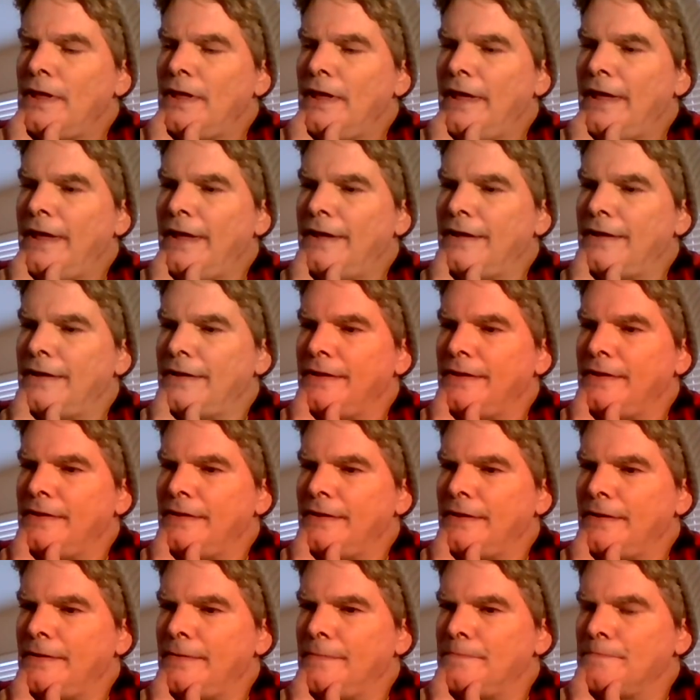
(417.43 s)
And
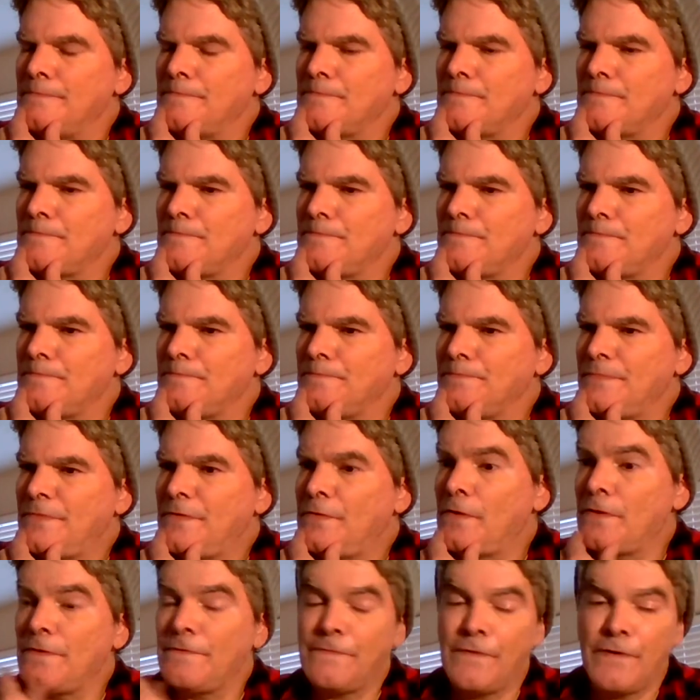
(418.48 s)

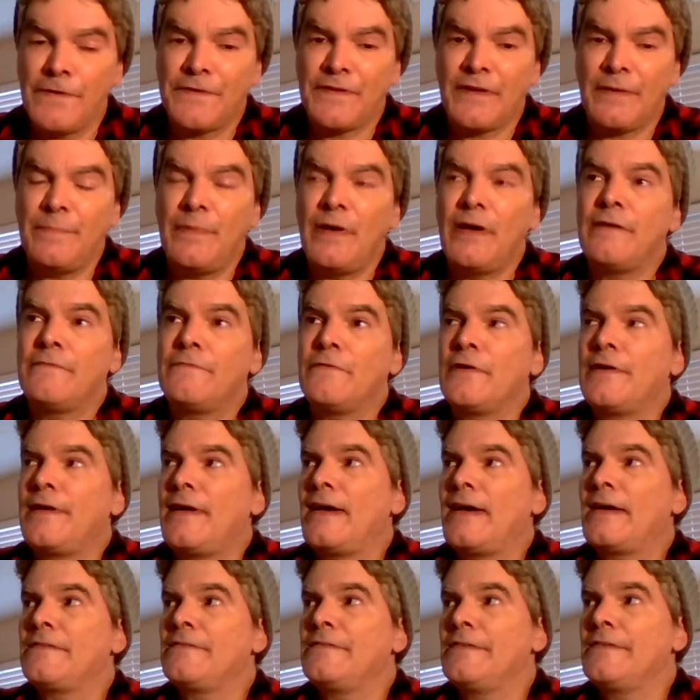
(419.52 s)
so the first time ever to
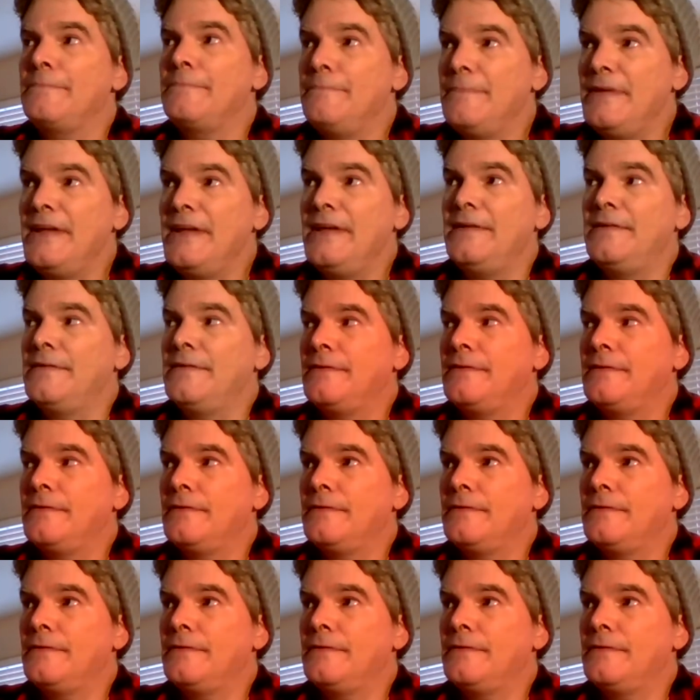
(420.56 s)
actually meet